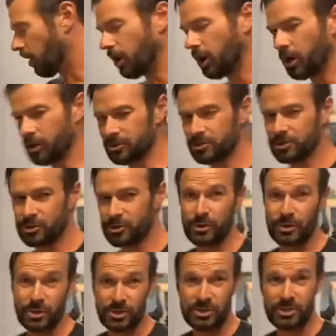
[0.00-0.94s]
Also
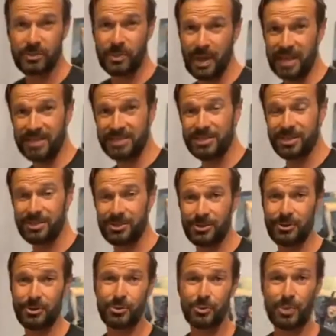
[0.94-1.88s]
a good space to
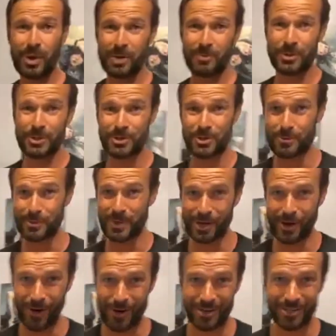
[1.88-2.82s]
do pinewood derby
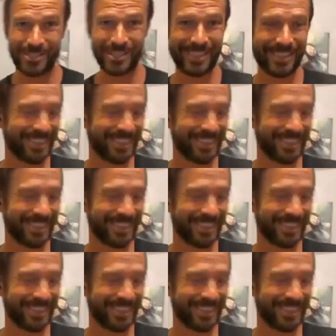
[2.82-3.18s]
cars.